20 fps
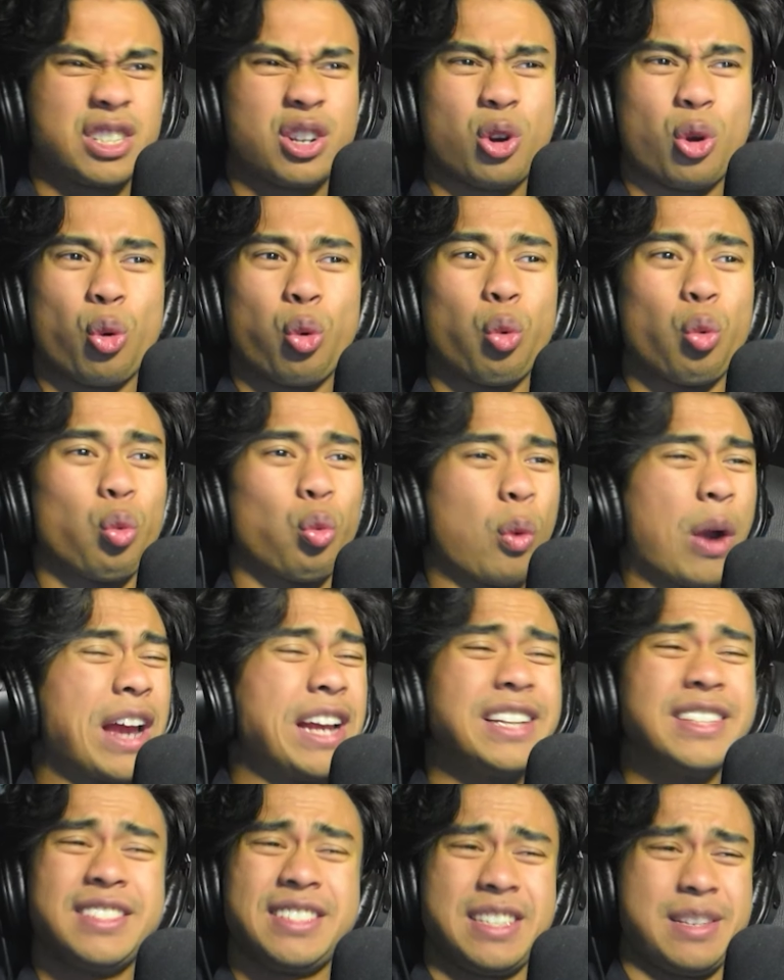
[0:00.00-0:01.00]

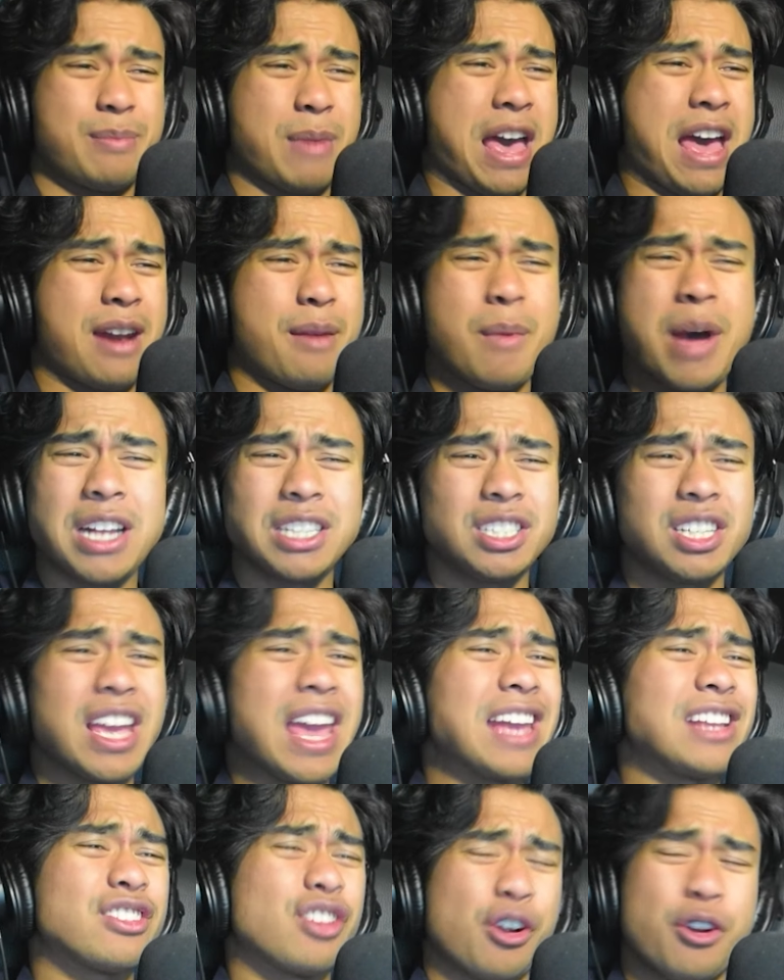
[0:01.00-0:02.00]
crazy, man. Imagine
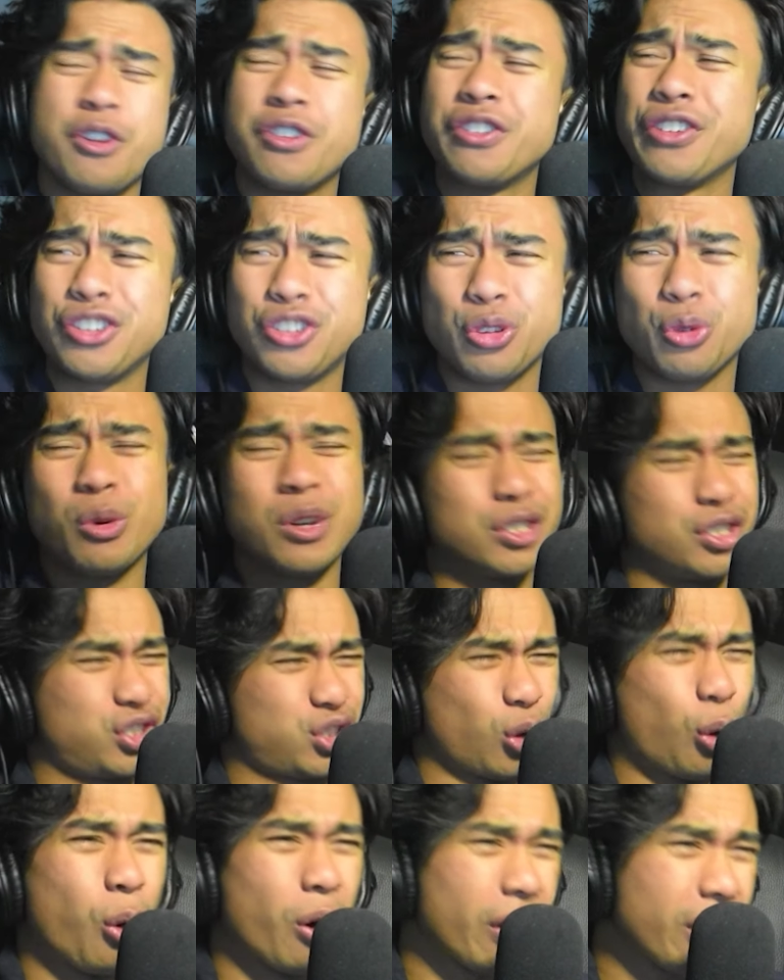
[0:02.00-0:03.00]
getting turned into a
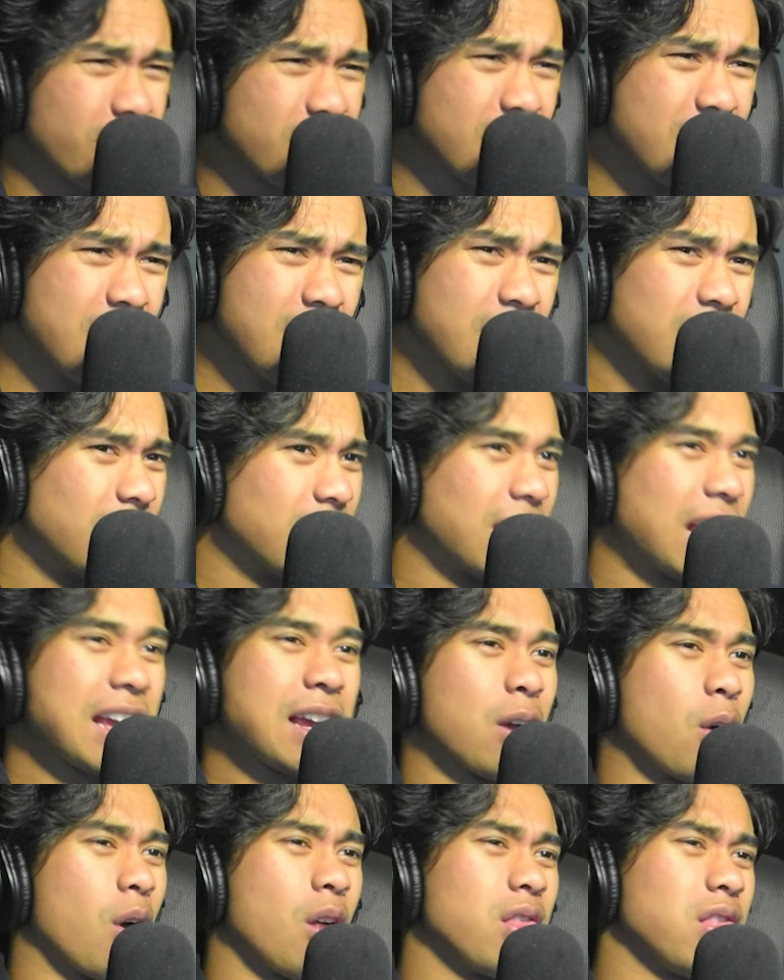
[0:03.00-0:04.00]
sword.
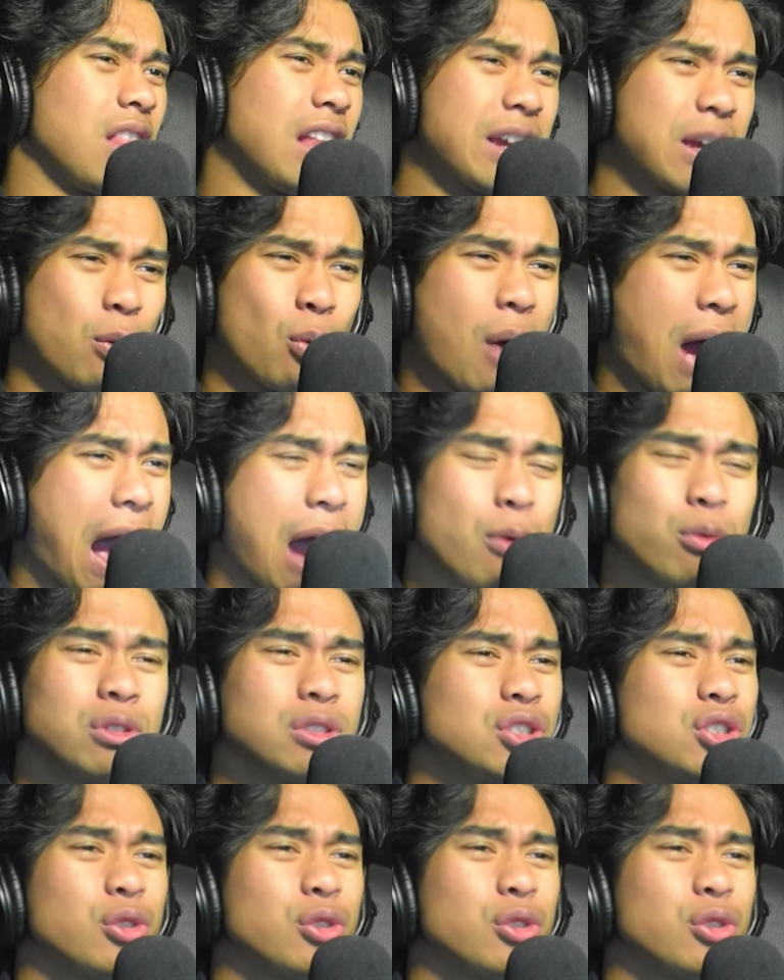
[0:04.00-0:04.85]
Like, like, how would